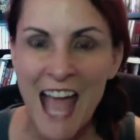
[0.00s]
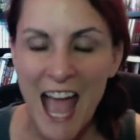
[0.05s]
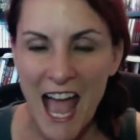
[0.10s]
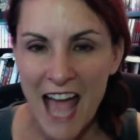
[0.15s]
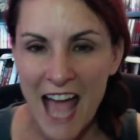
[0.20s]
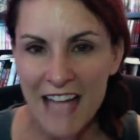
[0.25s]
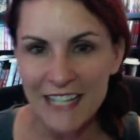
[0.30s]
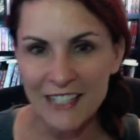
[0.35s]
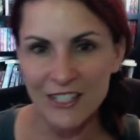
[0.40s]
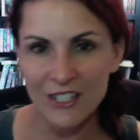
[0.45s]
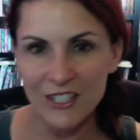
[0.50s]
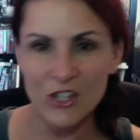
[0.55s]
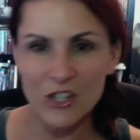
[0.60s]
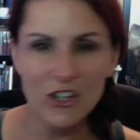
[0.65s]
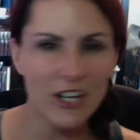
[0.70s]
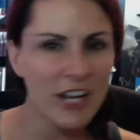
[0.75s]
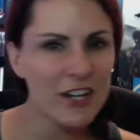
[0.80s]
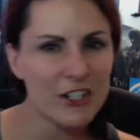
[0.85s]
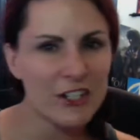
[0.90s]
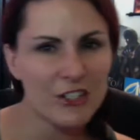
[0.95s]
And your
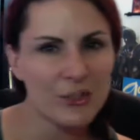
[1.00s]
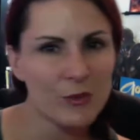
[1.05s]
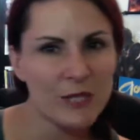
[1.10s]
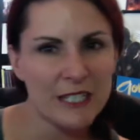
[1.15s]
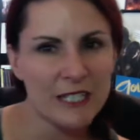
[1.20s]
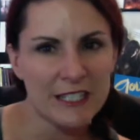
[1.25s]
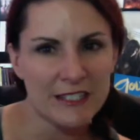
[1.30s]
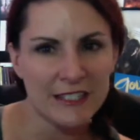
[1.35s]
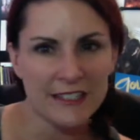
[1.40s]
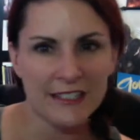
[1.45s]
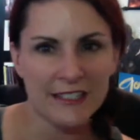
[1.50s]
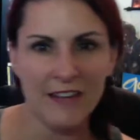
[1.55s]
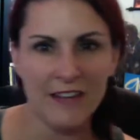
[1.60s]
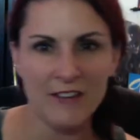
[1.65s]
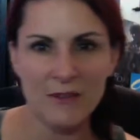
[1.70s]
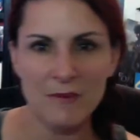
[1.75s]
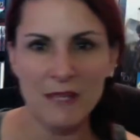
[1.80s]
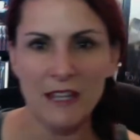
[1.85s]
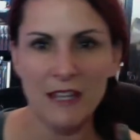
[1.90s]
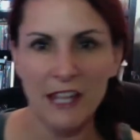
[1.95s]
character's weakness doesn't have to
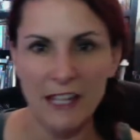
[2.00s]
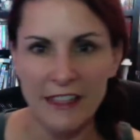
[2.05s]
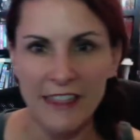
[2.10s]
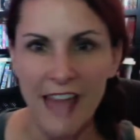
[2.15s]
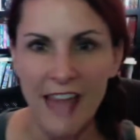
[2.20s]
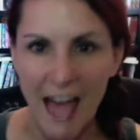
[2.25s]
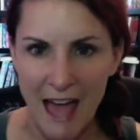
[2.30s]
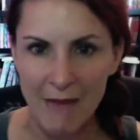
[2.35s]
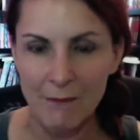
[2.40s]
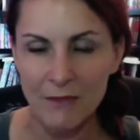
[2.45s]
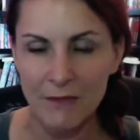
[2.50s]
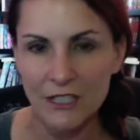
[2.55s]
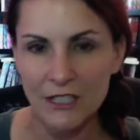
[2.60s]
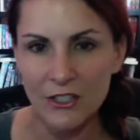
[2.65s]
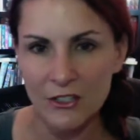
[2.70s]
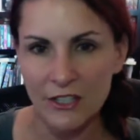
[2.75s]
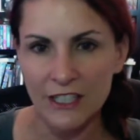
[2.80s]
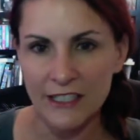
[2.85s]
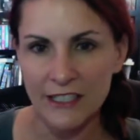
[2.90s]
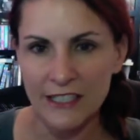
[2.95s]
be like that, but you know,
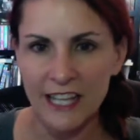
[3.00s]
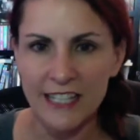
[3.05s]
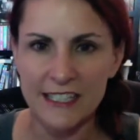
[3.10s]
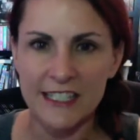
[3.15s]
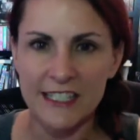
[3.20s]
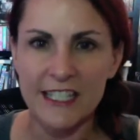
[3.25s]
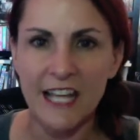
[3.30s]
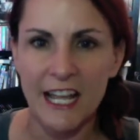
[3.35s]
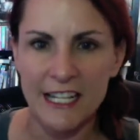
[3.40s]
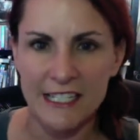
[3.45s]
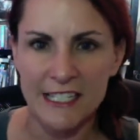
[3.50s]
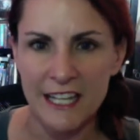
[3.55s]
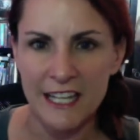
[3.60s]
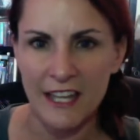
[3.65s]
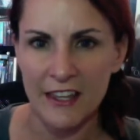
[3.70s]
like, that's the idea.